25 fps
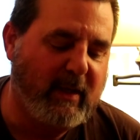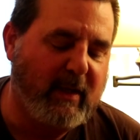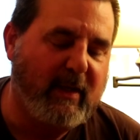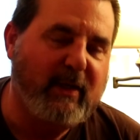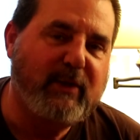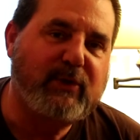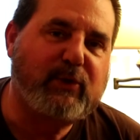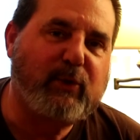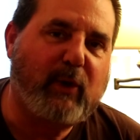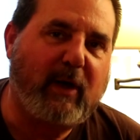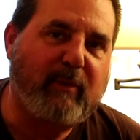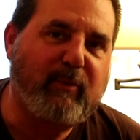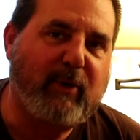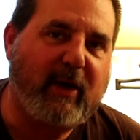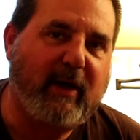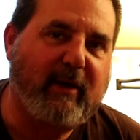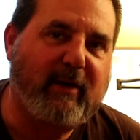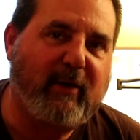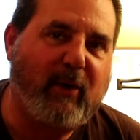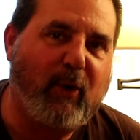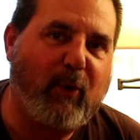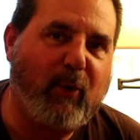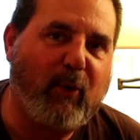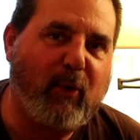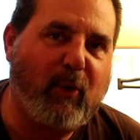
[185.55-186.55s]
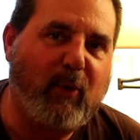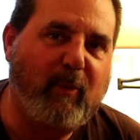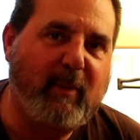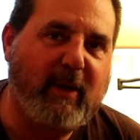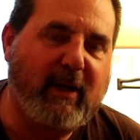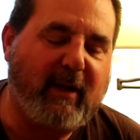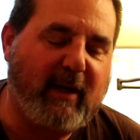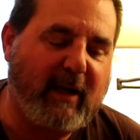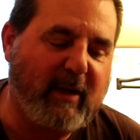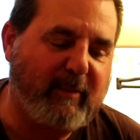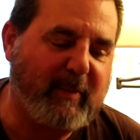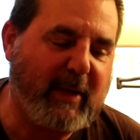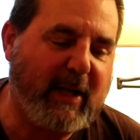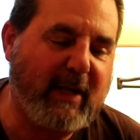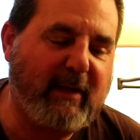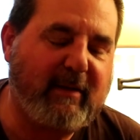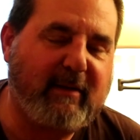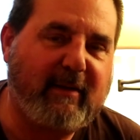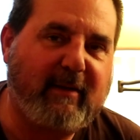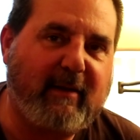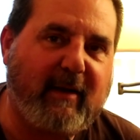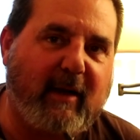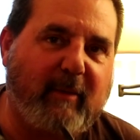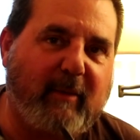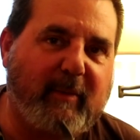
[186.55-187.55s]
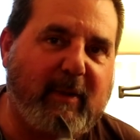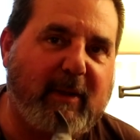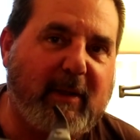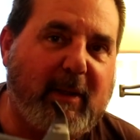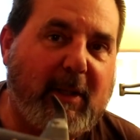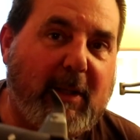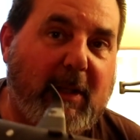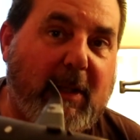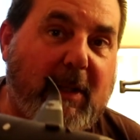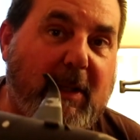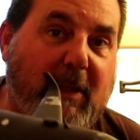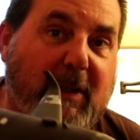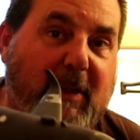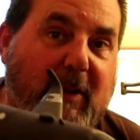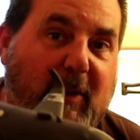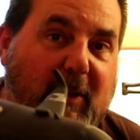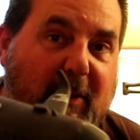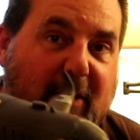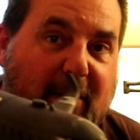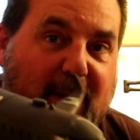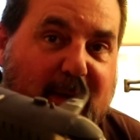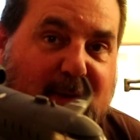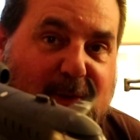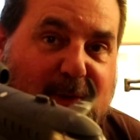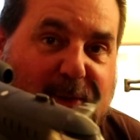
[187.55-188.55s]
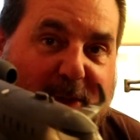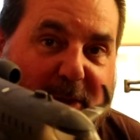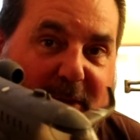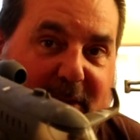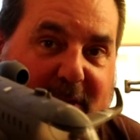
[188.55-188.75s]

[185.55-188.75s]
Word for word: So I brought it home and I painted it up. Here it is.